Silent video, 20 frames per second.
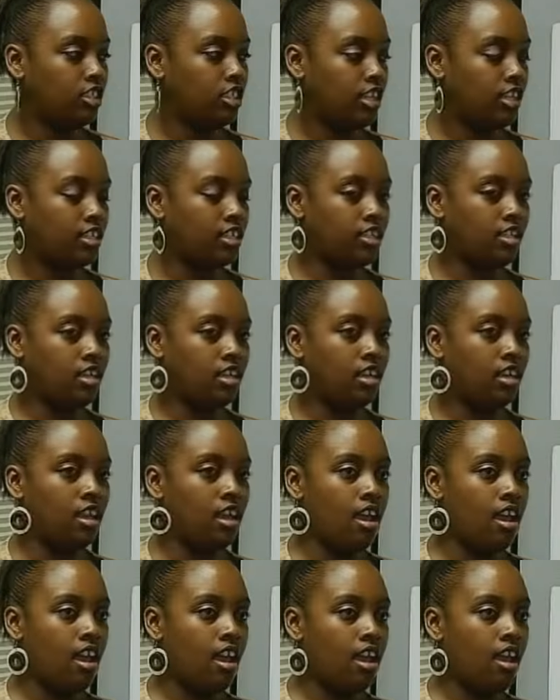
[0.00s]
changing
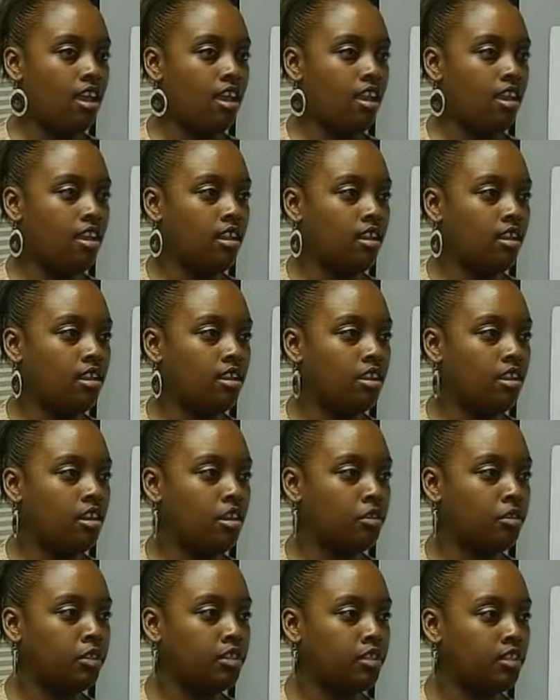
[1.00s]
and, you
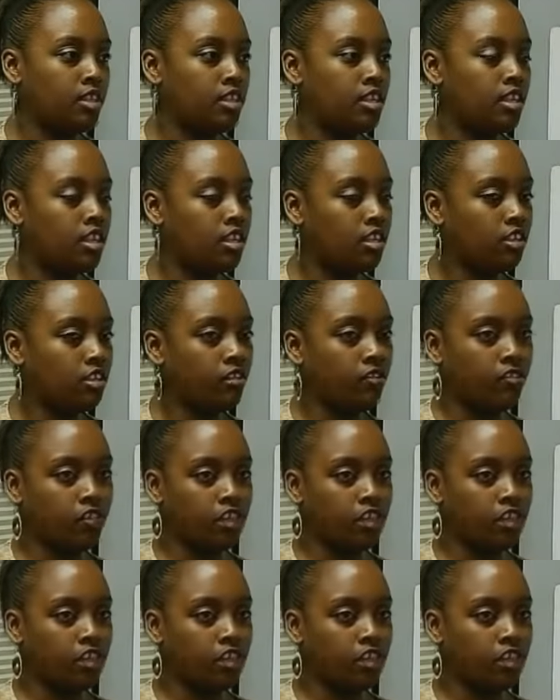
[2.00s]
know, it can get a little